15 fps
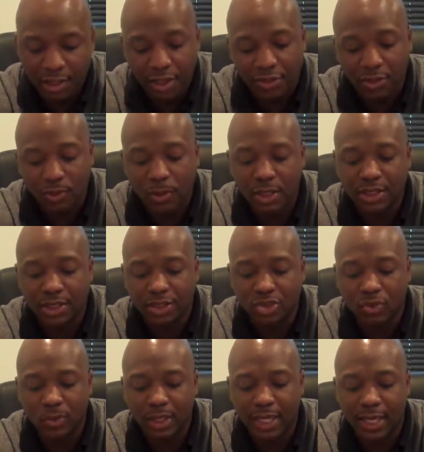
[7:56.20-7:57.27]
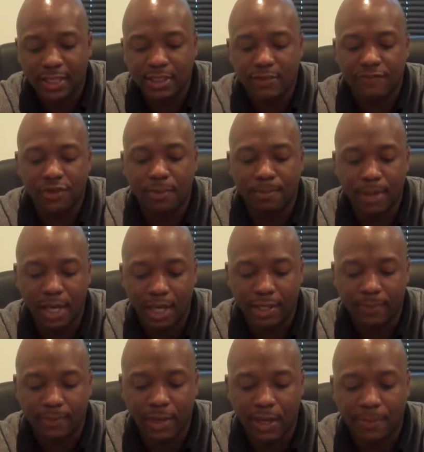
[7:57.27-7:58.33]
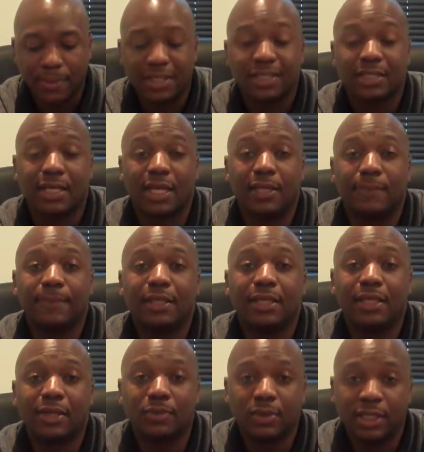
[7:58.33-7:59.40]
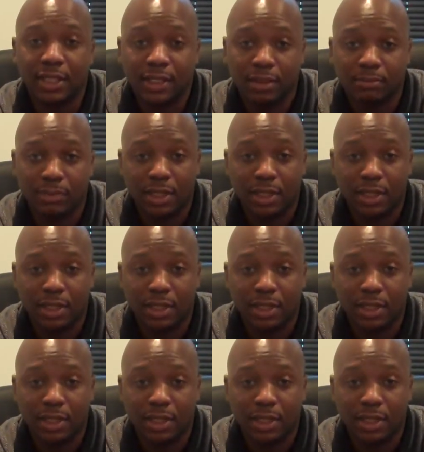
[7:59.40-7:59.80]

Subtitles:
Another question that you want to ask if you're buying a property is, can it be liquidated,